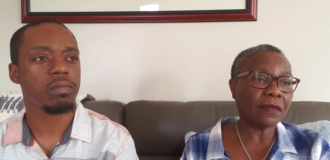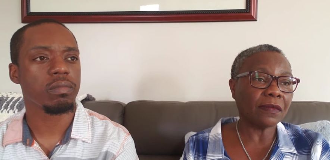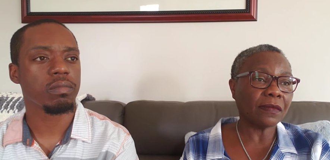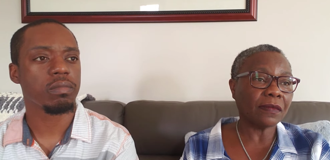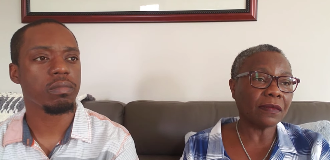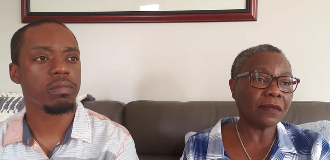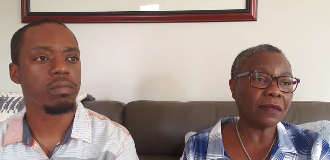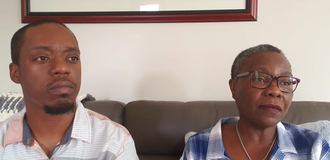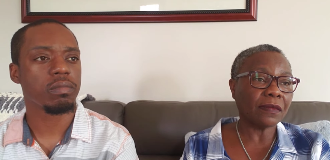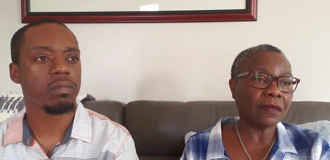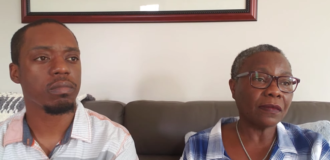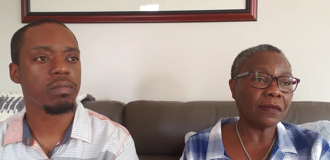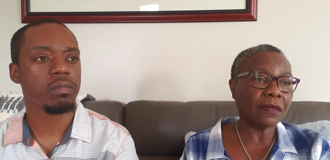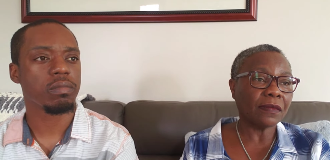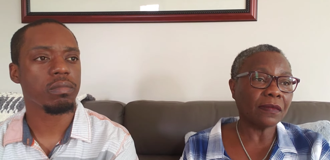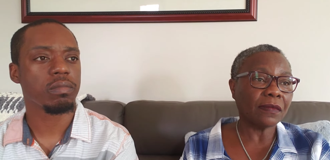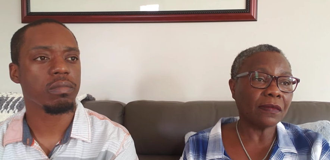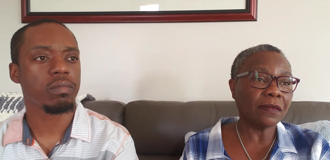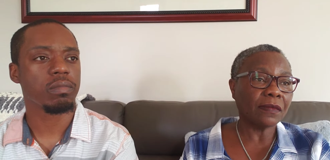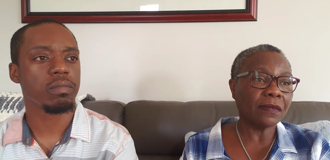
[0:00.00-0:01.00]
Speaker 1: for you to reach
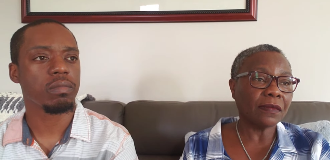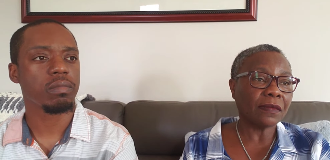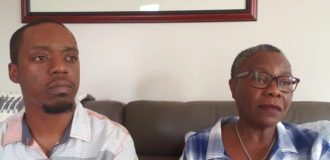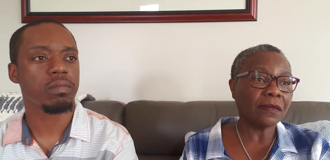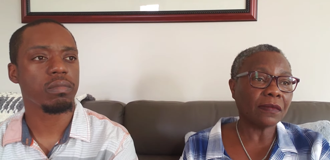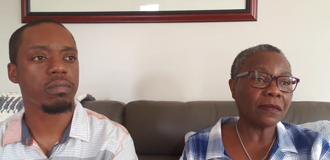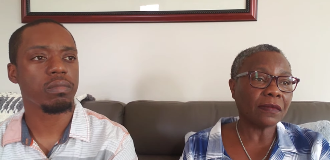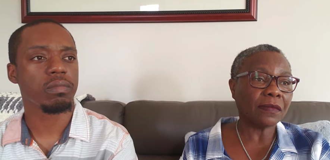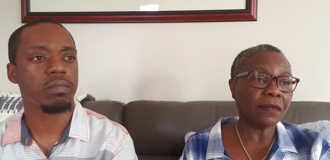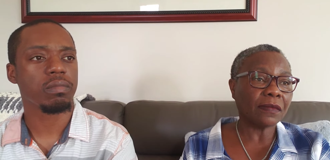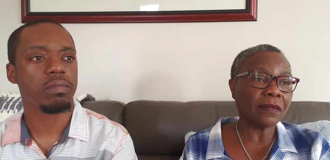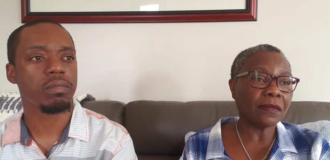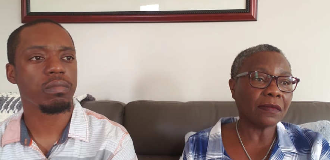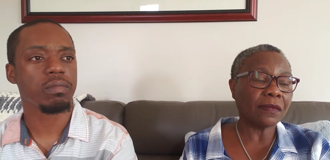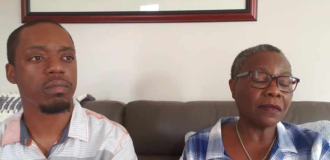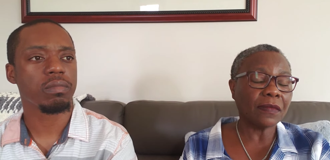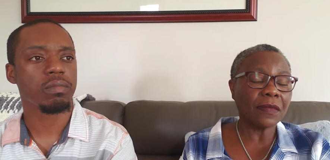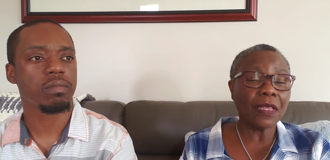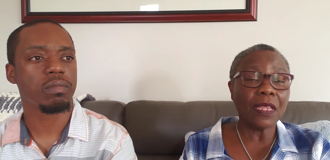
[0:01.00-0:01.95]
to reach out to.